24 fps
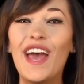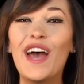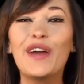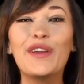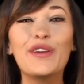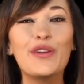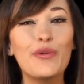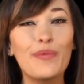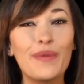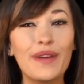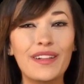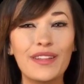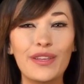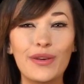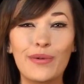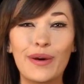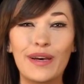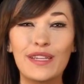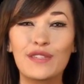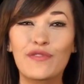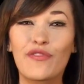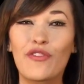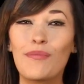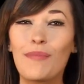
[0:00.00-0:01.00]
A new weekly
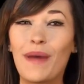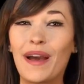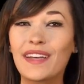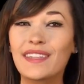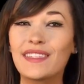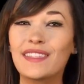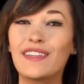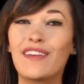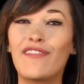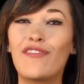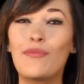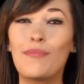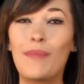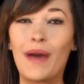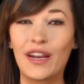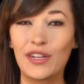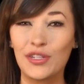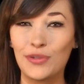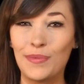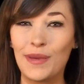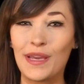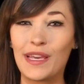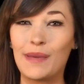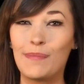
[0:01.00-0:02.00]
quest for max-level
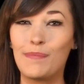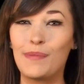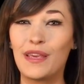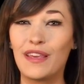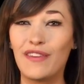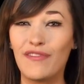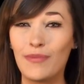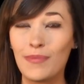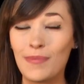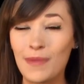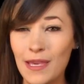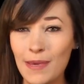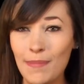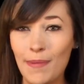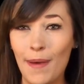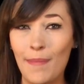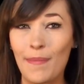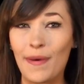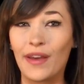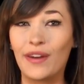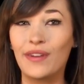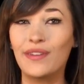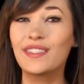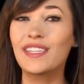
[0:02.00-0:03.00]
matchmaking PvP pet
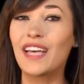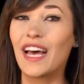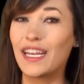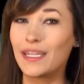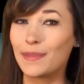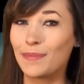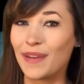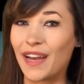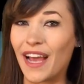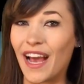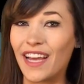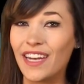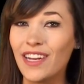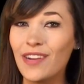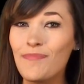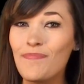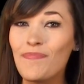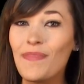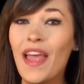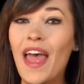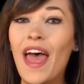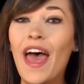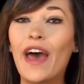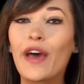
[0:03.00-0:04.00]
battles has been added,
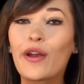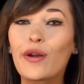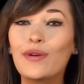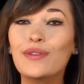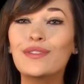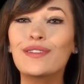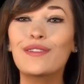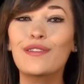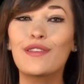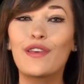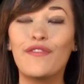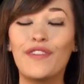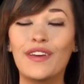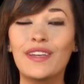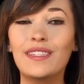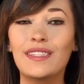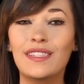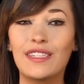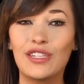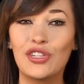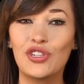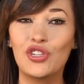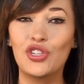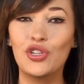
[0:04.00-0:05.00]
and also they fixed
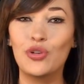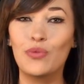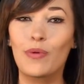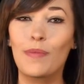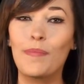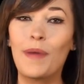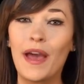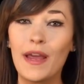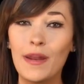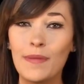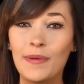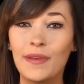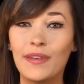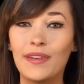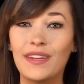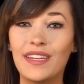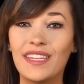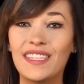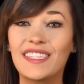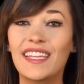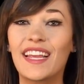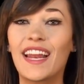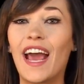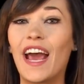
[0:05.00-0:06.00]
an issue where pet
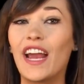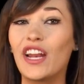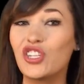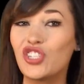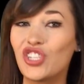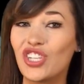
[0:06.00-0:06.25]
abilities that had a